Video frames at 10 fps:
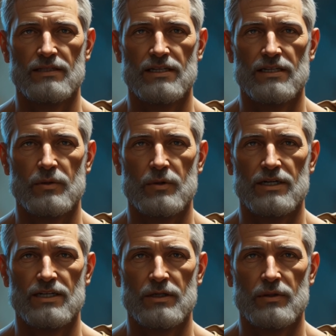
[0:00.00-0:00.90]
So what
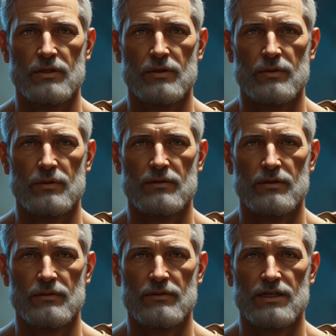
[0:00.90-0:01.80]
can you do if
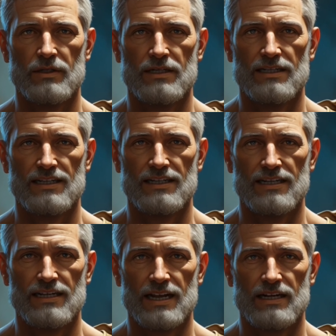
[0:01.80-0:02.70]
you feel this
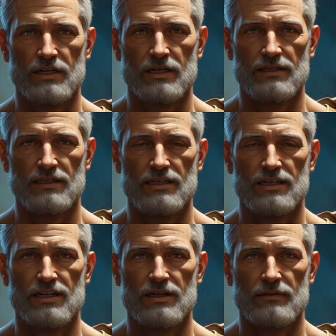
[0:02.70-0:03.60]
disconnection?
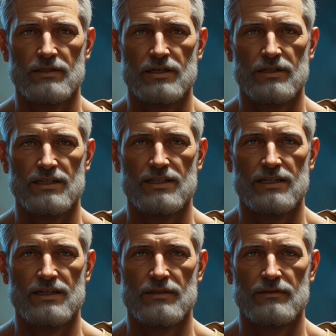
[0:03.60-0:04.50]
First,
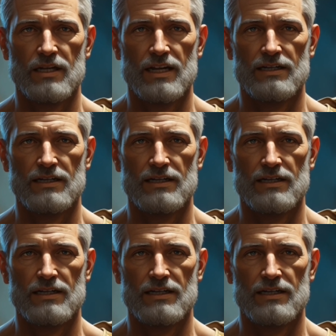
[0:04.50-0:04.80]
find